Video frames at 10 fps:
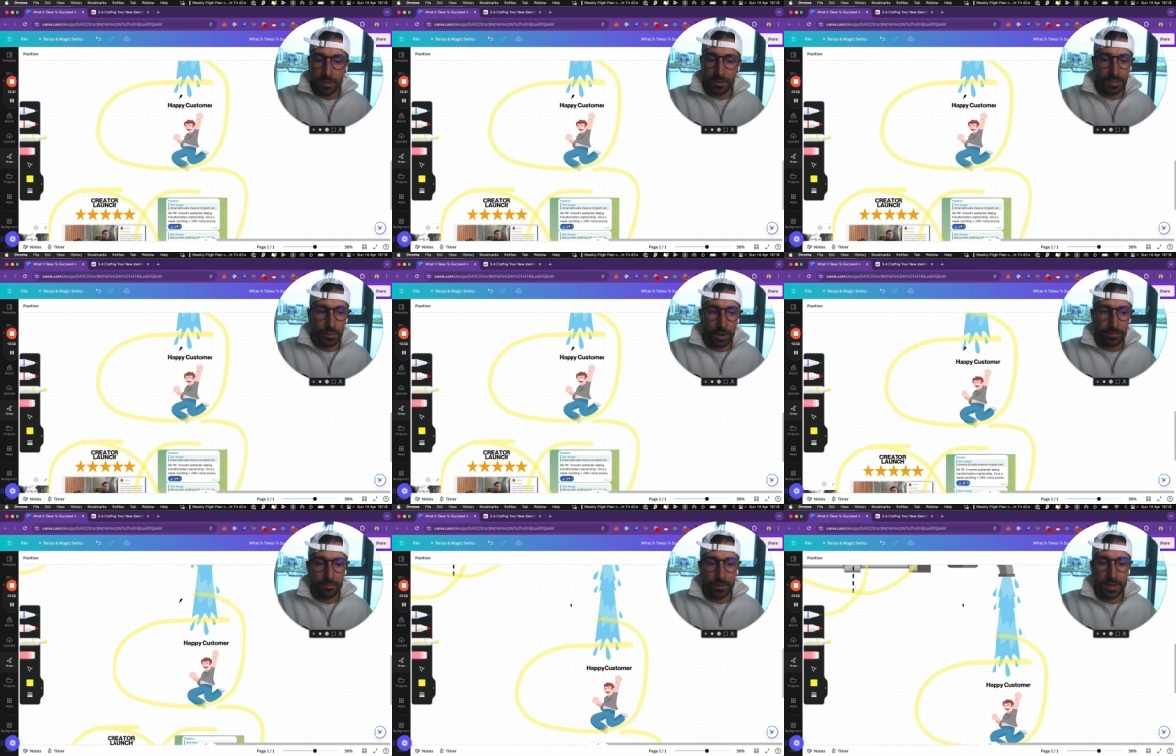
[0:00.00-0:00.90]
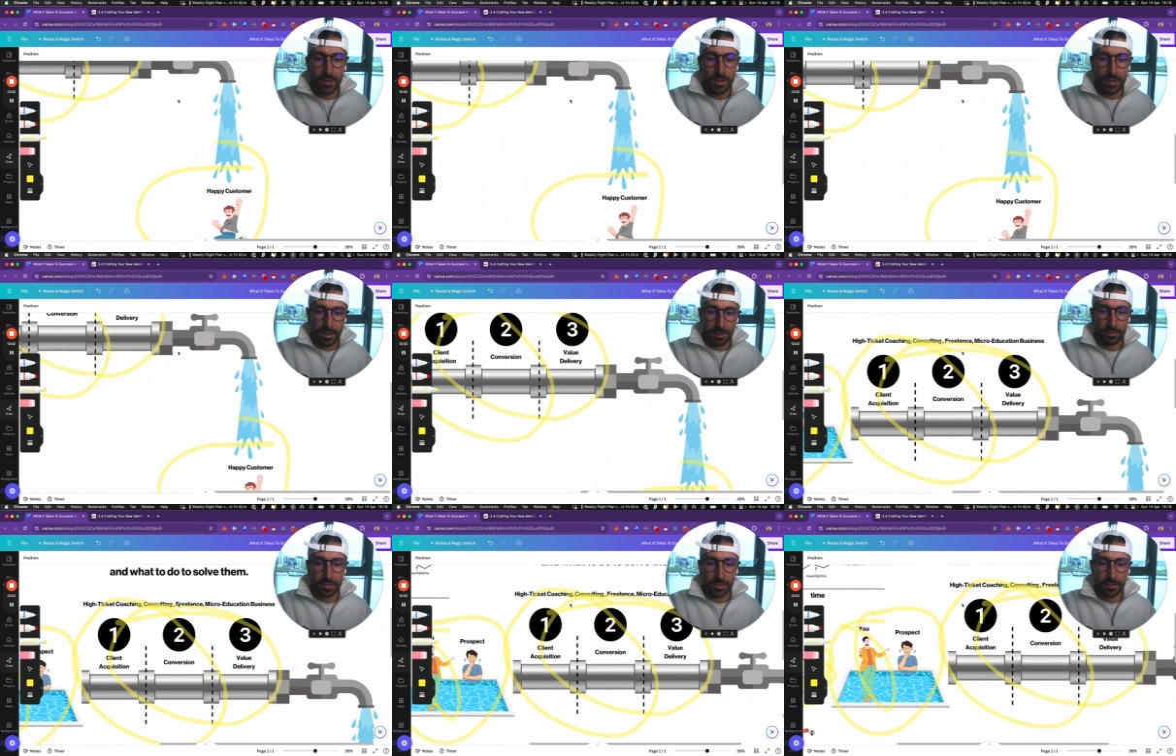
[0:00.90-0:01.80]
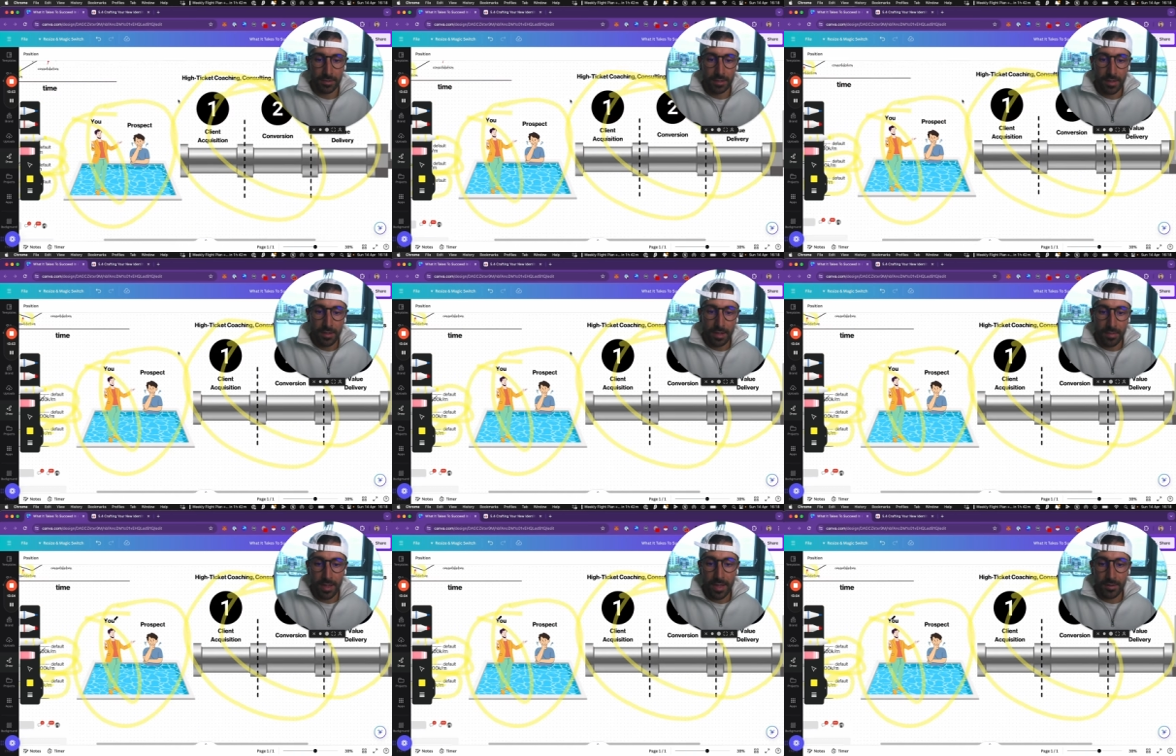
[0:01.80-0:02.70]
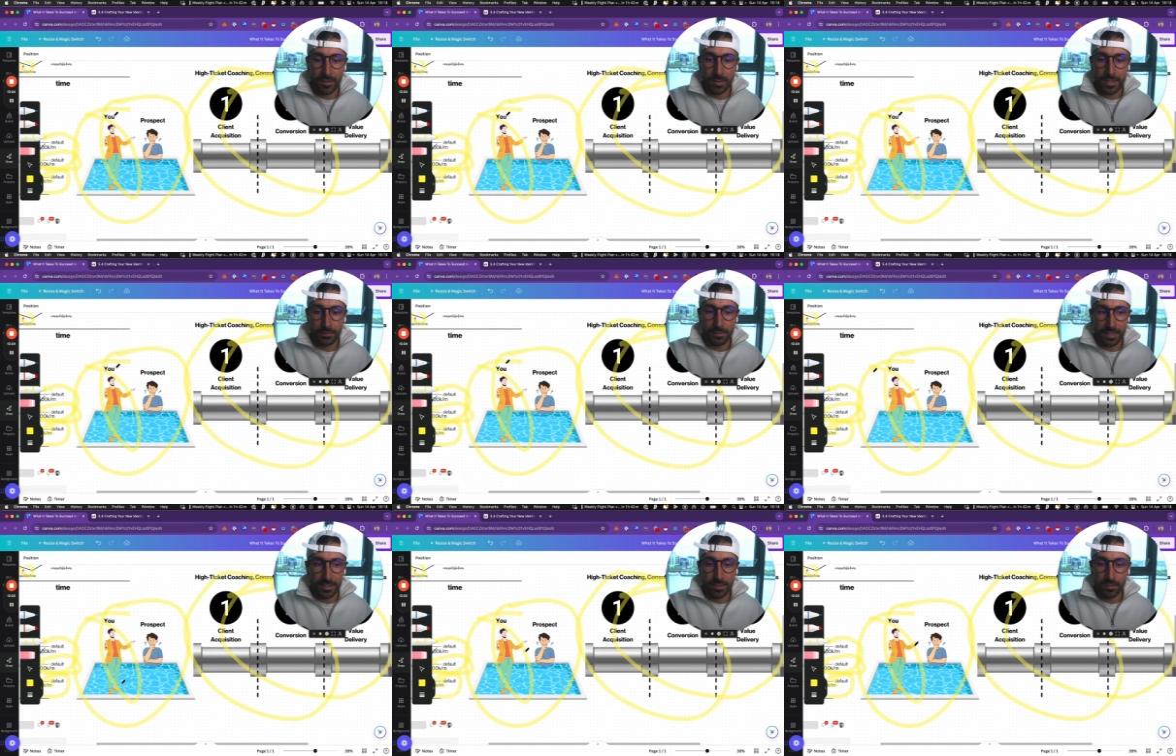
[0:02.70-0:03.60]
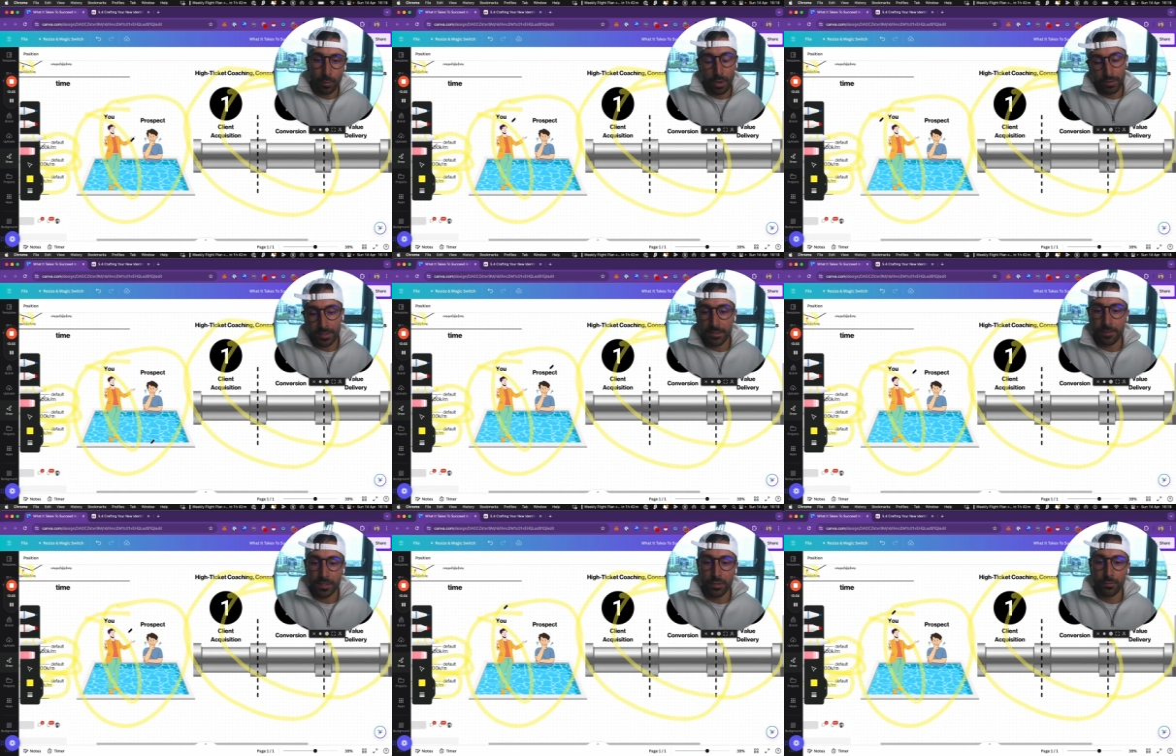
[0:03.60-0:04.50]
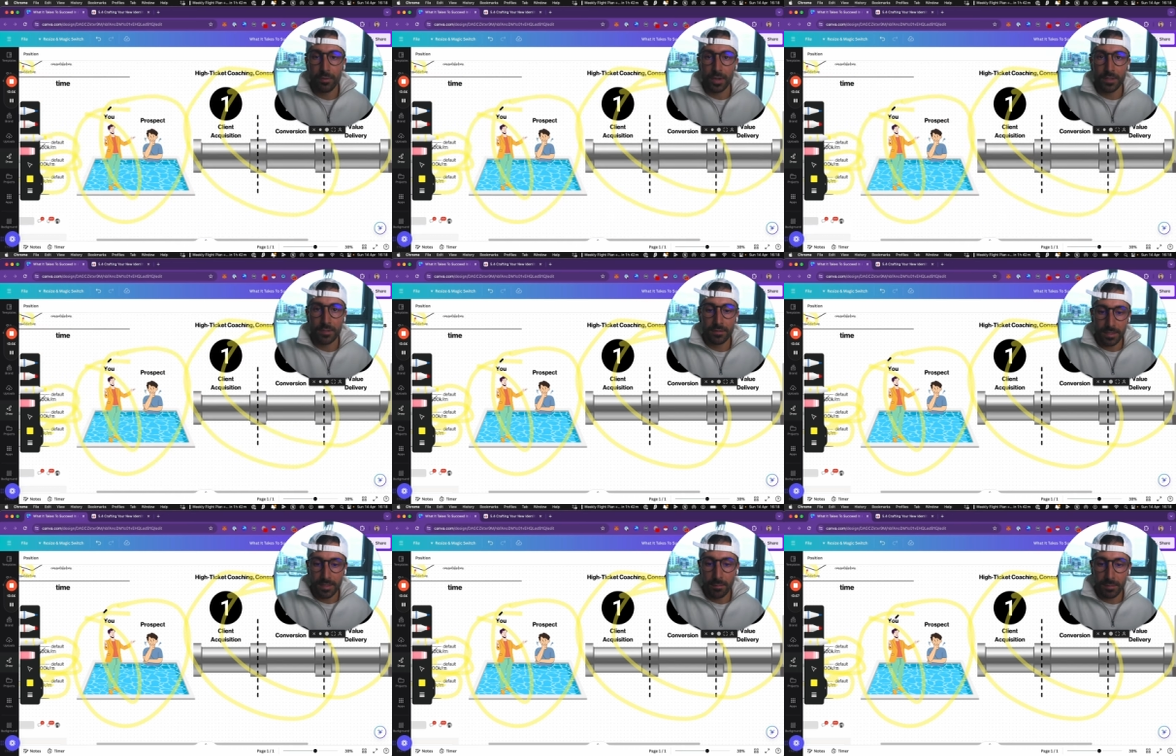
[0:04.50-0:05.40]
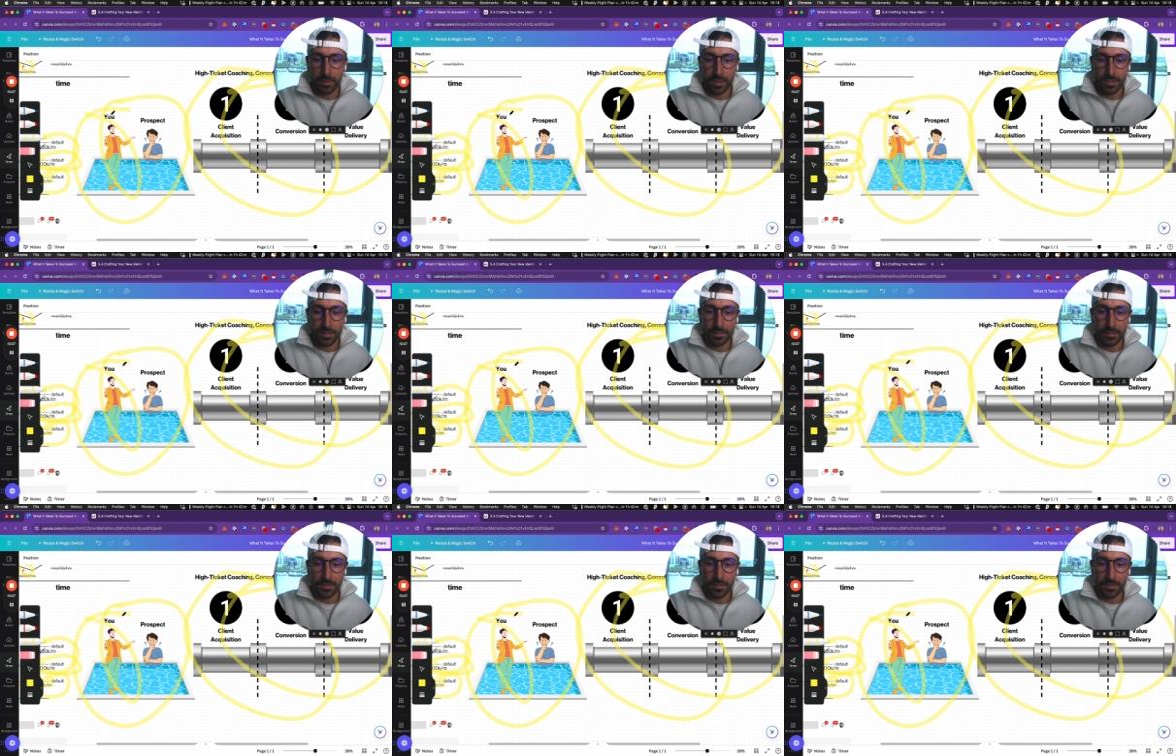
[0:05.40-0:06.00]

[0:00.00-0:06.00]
You need to work for free, get results, and then you need to fix, well, you need to fix you first. This comes first.